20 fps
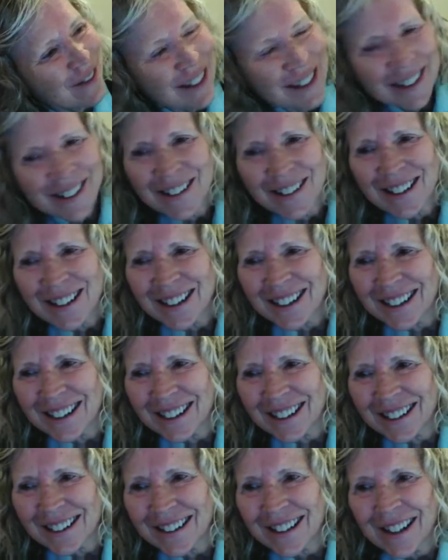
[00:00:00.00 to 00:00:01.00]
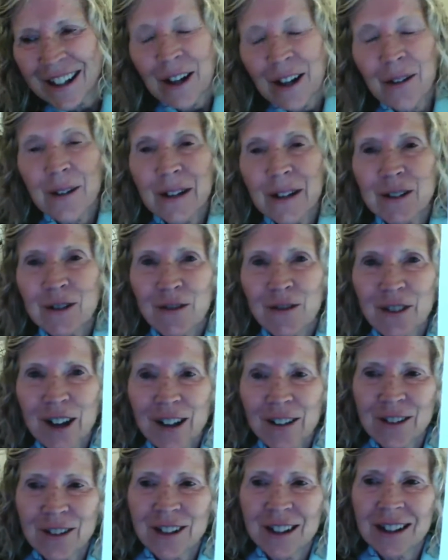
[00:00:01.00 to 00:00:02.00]
here to here. We have to
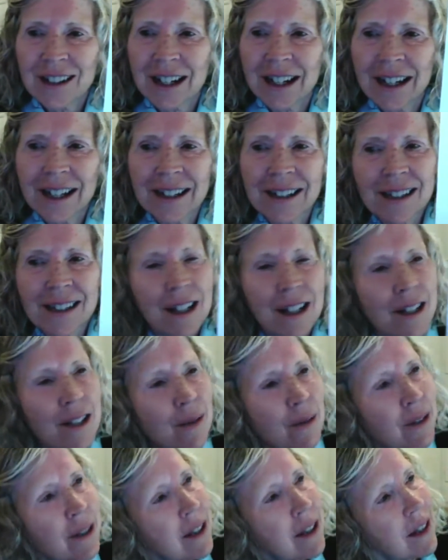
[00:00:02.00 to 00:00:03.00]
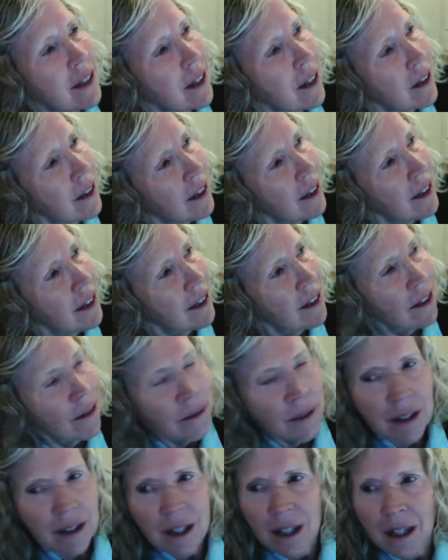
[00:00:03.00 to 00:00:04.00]
follow the lines. So we're going to start here
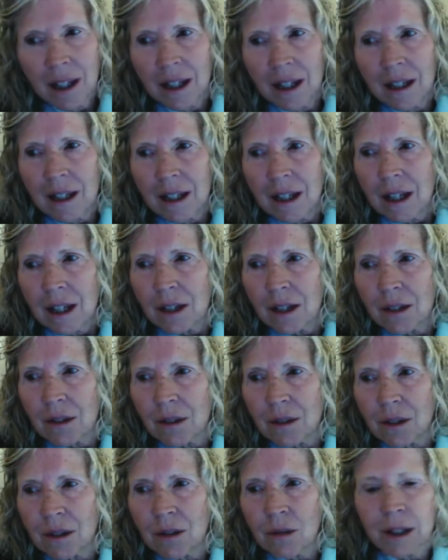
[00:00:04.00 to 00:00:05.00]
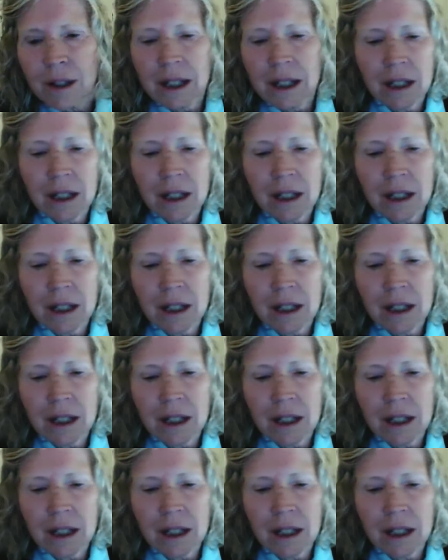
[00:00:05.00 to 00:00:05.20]
with A, go straight